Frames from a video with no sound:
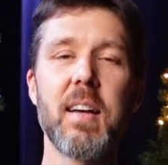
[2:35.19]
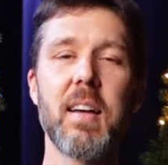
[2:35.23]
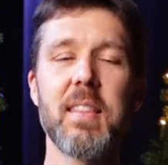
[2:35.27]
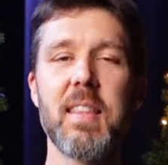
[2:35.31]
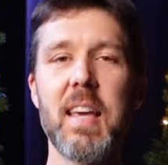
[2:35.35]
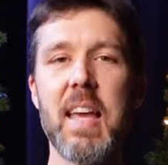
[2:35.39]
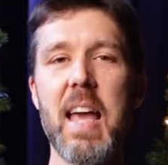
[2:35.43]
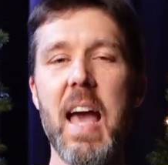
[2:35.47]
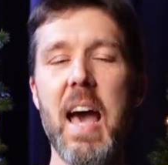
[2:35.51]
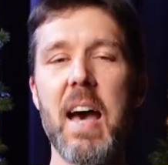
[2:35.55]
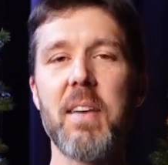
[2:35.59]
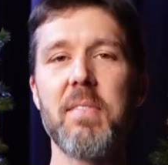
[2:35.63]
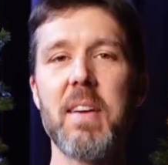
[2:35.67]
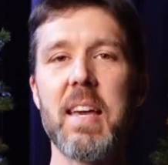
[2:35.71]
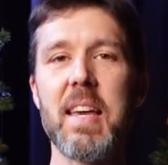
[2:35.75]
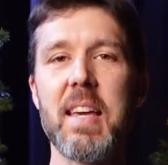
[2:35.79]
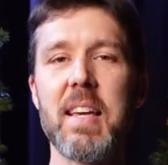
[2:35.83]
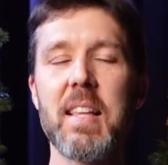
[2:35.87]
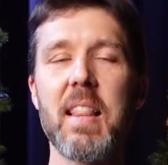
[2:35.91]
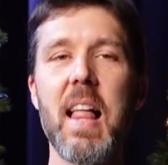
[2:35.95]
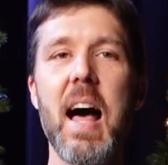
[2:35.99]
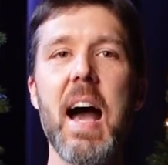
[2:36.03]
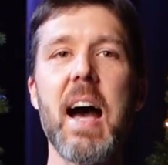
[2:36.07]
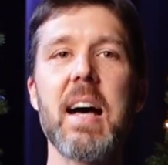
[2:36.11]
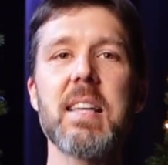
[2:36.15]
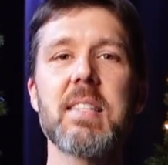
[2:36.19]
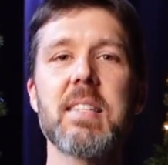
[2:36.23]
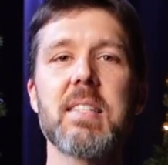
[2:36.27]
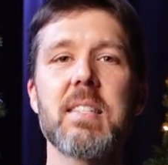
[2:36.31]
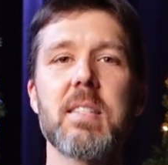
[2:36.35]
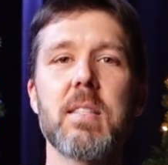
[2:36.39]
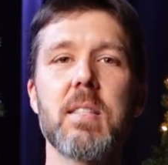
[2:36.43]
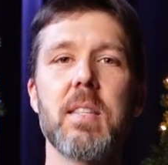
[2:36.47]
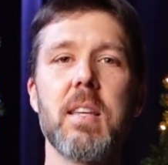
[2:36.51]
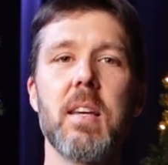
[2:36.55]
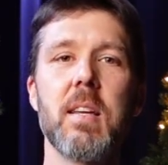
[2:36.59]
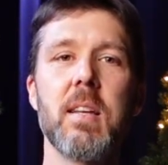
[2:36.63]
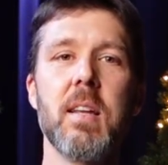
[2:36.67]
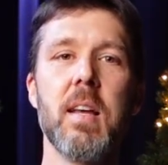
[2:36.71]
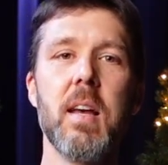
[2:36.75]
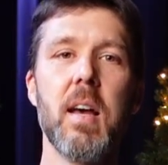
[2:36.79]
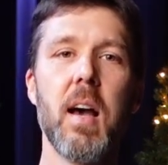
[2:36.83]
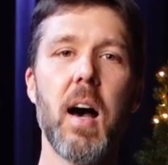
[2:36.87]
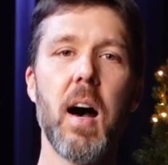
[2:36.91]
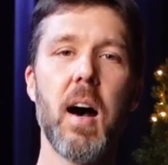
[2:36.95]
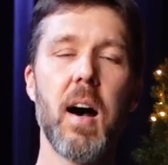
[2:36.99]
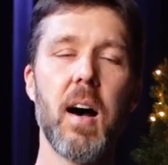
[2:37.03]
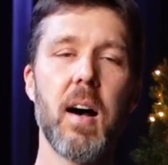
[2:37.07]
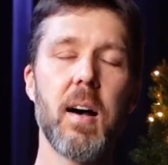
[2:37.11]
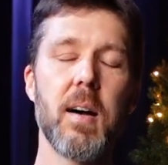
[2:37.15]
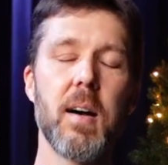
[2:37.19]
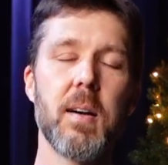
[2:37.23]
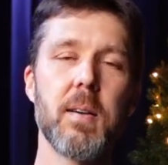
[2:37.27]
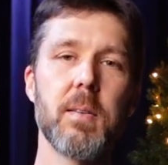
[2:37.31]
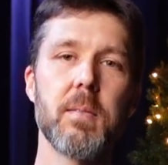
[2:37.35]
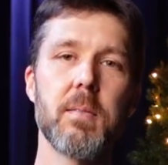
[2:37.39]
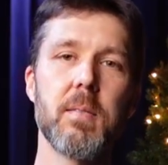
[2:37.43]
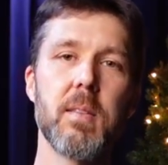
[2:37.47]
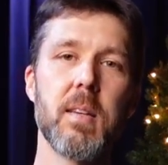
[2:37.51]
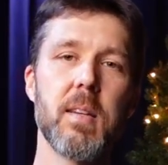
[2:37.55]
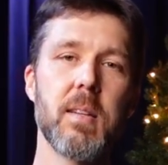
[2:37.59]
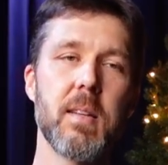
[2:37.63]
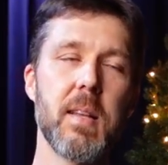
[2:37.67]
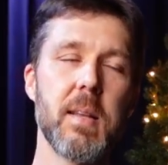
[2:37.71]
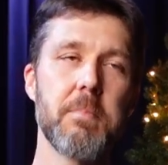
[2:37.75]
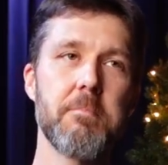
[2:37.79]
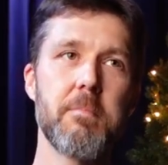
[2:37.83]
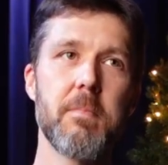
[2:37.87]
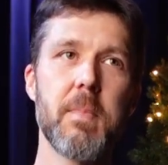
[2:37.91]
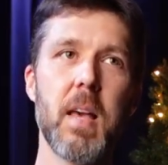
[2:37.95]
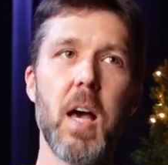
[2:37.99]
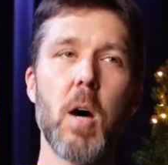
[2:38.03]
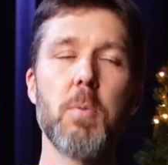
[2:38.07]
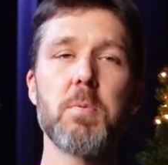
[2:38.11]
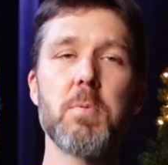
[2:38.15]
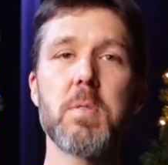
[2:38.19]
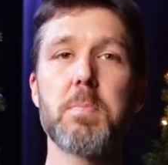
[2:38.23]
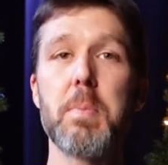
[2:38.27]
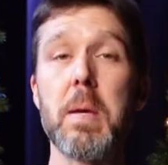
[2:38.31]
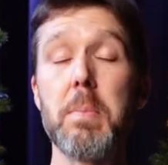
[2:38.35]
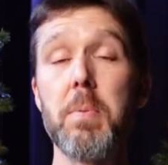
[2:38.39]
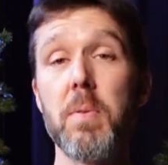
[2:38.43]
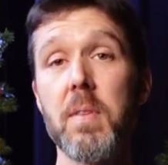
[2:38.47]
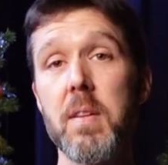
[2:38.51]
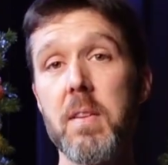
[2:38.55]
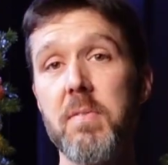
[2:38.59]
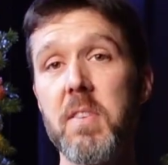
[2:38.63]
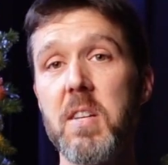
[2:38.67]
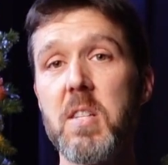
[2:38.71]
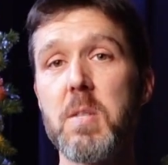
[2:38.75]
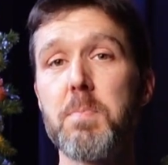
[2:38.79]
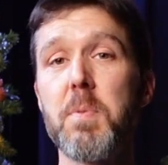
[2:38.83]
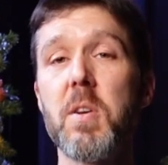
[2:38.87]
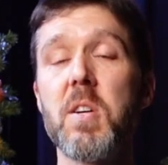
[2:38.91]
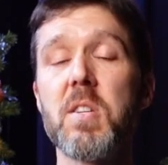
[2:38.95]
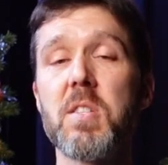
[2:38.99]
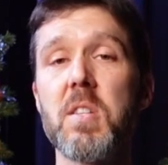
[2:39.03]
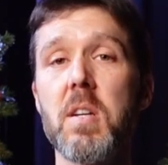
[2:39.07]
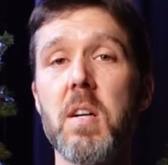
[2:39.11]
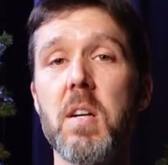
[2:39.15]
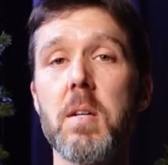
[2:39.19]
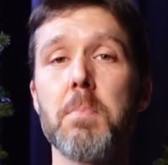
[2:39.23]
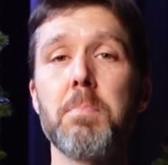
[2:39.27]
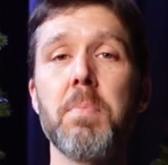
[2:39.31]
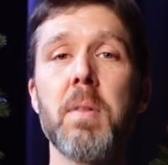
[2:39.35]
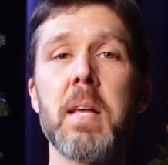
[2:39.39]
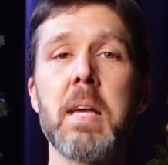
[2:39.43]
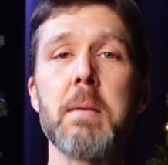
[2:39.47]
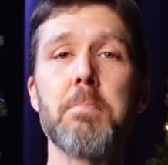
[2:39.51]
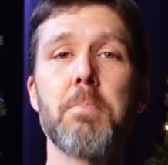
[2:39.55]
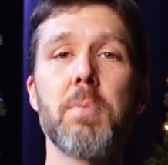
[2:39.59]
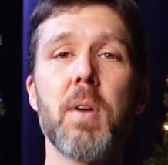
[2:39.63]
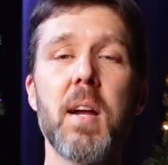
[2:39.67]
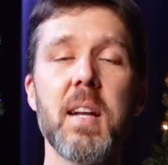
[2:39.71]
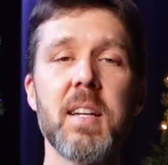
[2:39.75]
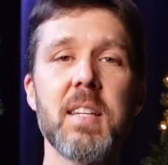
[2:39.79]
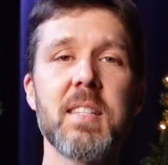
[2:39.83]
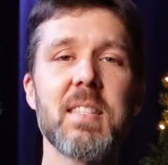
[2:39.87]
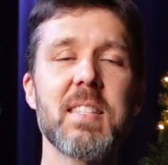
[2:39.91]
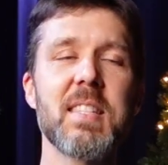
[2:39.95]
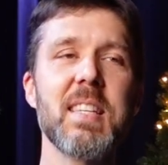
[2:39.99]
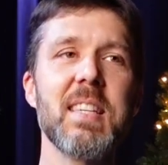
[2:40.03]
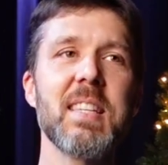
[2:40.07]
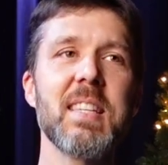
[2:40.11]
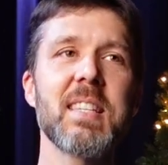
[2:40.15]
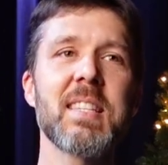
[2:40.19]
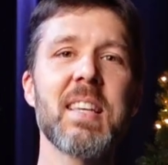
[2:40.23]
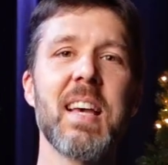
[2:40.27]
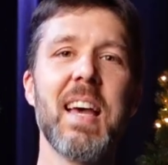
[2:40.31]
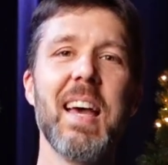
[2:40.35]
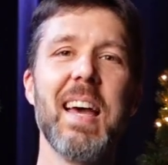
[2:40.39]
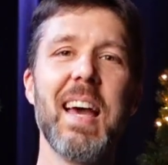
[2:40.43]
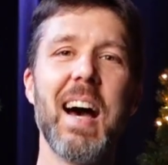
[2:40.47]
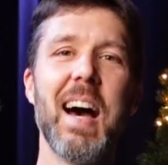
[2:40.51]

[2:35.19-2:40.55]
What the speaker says: They have a class that helps people that have experienced unplanned pregnancies,